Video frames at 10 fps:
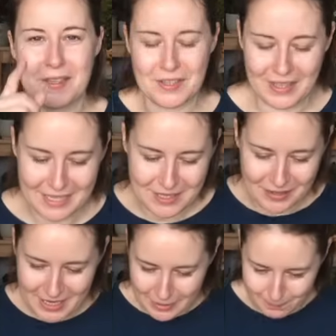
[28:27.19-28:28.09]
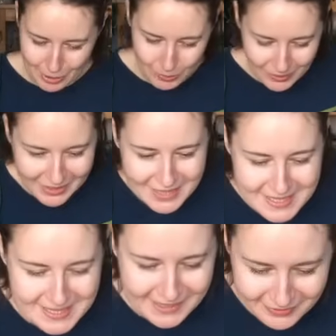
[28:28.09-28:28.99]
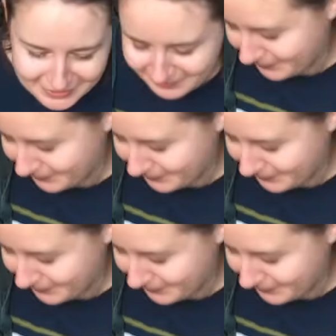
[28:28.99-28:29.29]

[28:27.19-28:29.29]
So let's go get a bowl and a sieve.